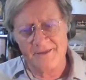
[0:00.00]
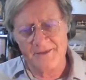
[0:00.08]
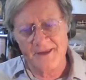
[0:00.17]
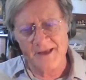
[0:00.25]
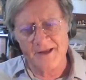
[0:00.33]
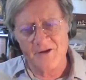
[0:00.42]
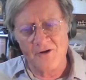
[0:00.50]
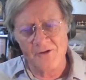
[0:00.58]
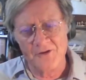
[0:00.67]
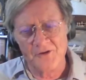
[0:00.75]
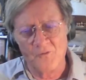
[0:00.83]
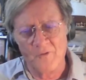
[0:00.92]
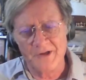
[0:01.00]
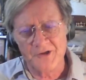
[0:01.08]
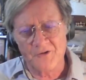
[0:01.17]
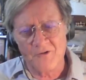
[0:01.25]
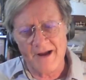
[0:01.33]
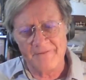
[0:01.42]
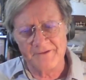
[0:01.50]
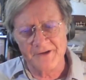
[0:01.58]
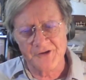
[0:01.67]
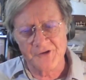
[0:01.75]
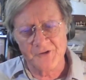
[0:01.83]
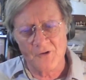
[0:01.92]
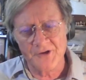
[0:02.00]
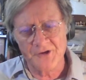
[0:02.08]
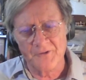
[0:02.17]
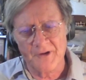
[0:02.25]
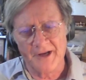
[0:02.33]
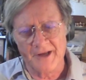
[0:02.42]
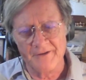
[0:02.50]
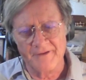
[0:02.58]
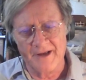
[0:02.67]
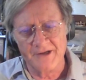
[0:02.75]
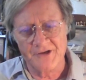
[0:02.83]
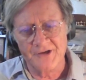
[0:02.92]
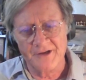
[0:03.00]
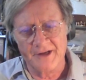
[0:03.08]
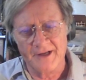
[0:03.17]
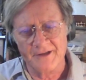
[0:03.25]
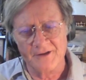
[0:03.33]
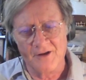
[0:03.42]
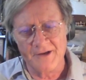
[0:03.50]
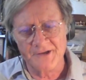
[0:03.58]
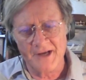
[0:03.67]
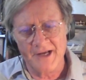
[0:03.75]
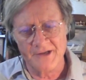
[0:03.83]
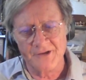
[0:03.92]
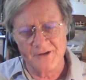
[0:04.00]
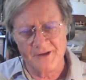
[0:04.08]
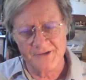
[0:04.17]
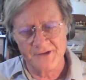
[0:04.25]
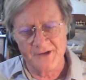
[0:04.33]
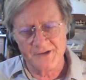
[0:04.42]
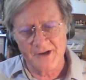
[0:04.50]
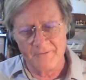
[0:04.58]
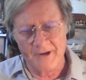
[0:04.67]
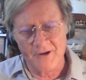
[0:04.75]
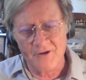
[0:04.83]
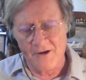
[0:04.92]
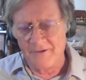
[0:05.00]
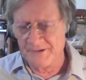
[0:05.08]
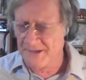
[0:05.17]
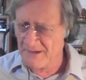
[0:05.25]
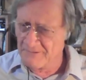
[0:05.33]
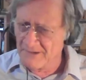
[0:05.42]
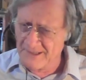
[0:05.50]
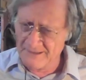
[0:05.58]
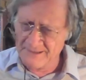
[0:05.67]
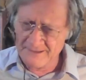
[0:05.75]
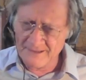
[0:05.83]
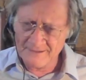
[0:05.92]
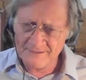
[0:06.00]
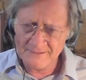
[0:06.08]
thing called the Witchcraft and Sorcery Convention in Los Angeles, as I recall. Is that right, Linda?